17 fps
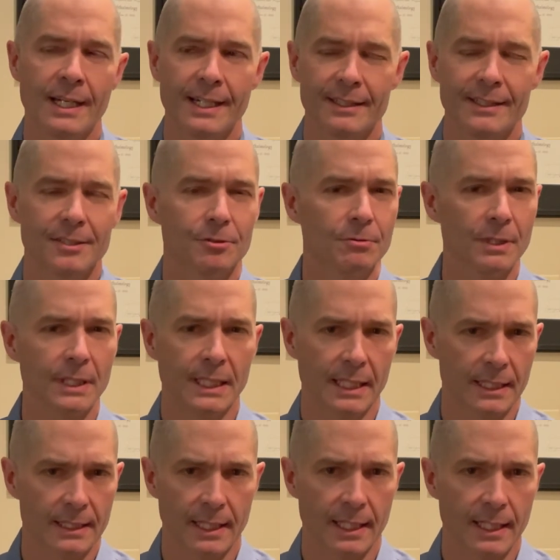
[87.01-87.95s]
And that's really
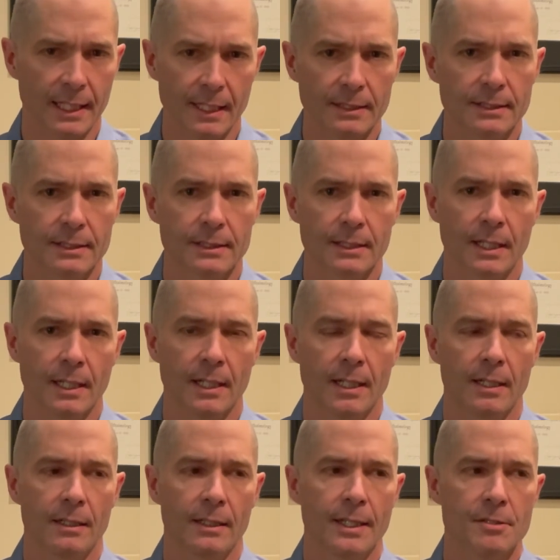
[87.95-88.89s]
not the case.
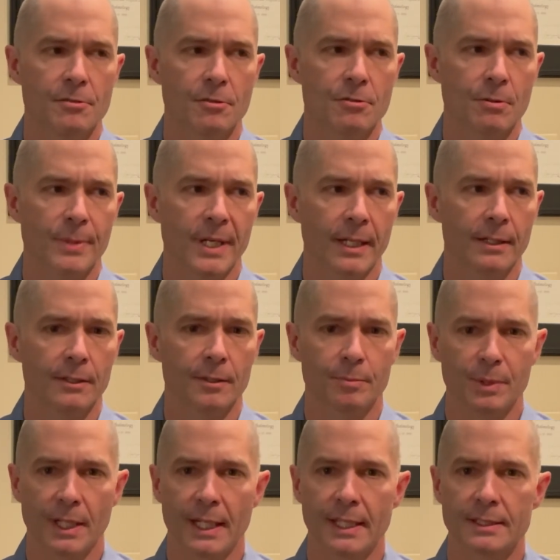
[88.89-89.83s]
Uh, laser
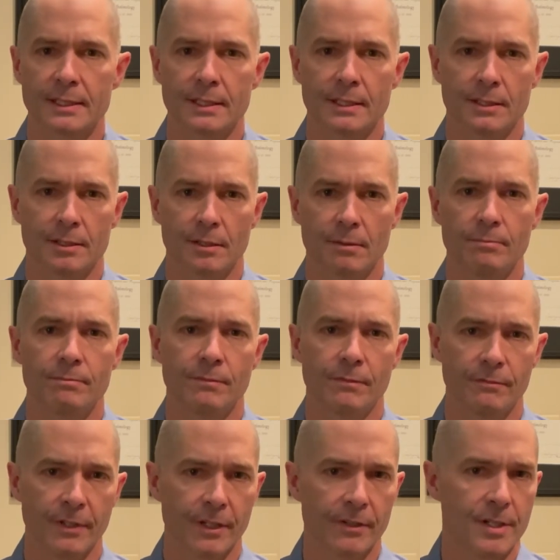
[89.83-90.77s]
trabeculoplasty is a
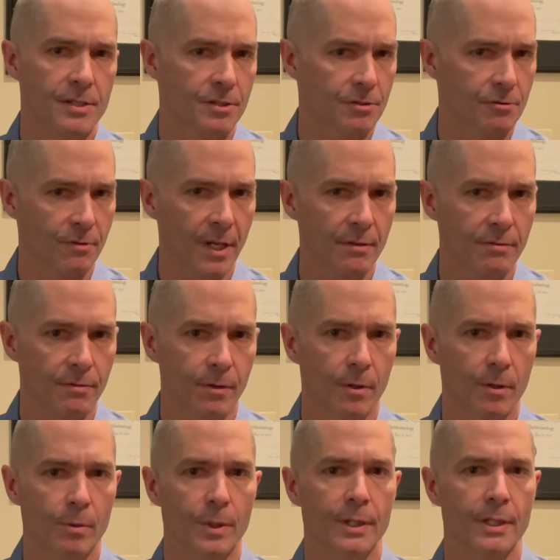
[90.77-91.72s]
very
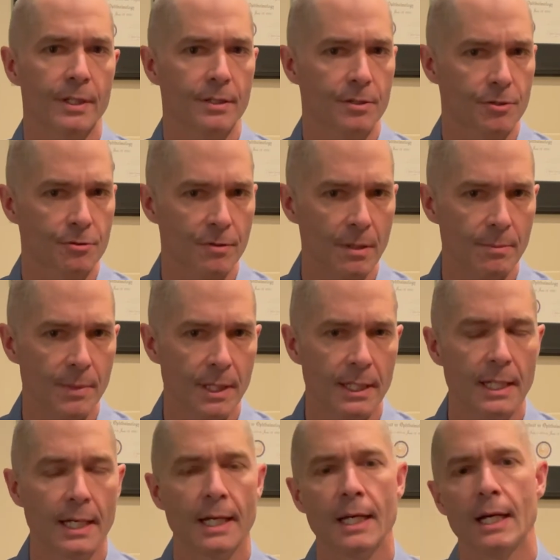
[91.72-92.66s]
straightforward
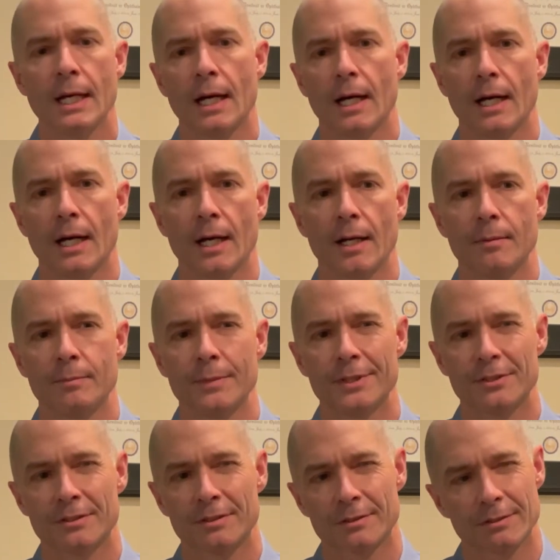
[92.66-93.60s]
treatment. Uh,
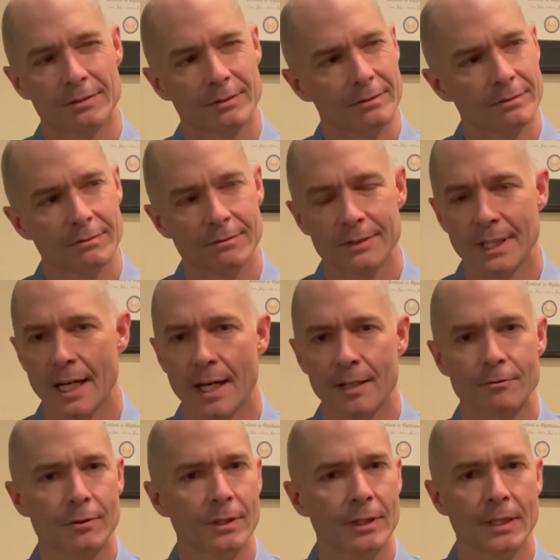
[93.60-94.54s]
it's
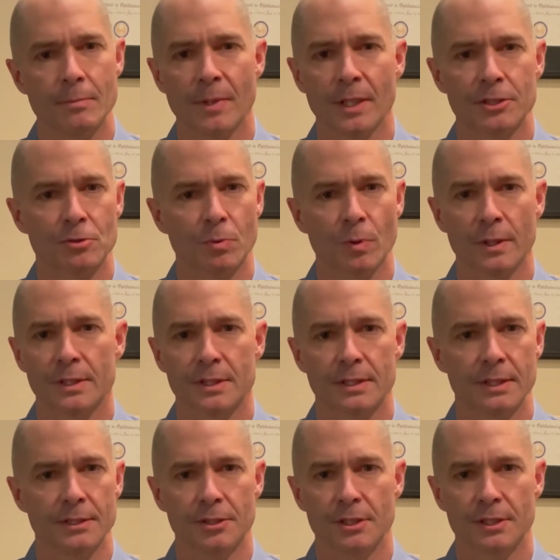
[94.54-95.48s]
not really much worse
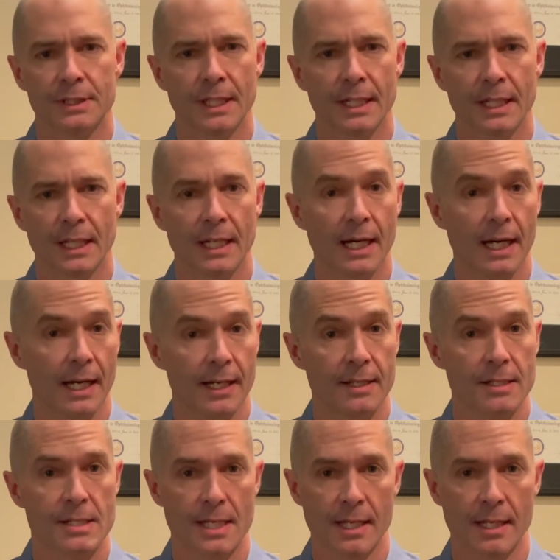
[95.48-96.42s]
than just getting an eye
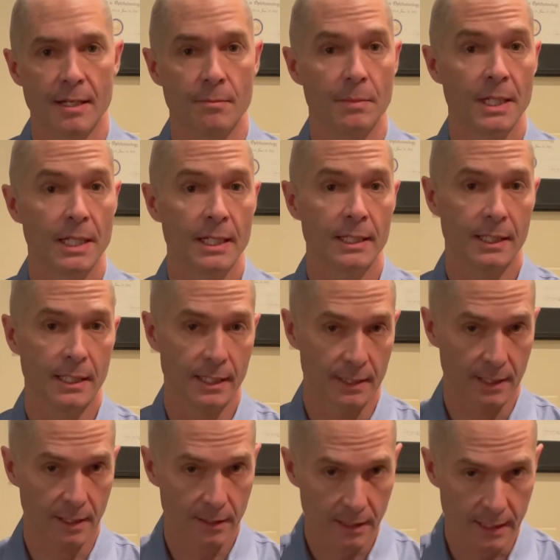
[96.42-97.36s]
exam
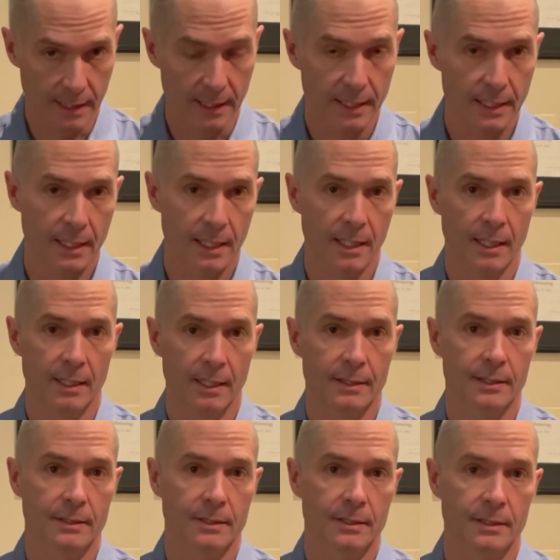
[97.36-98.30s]
in the clinic. Uh,
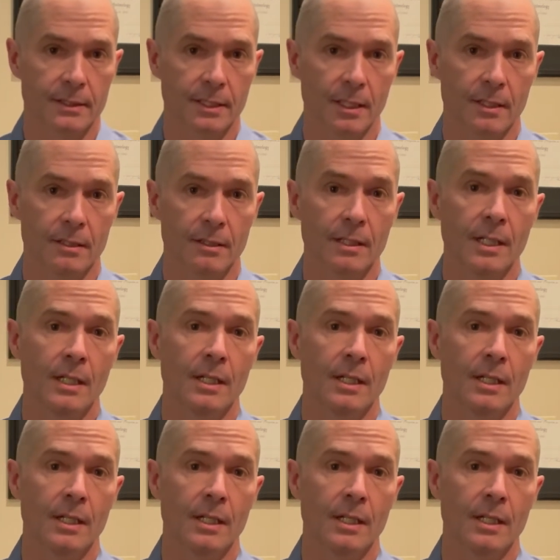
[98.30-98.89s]
this is done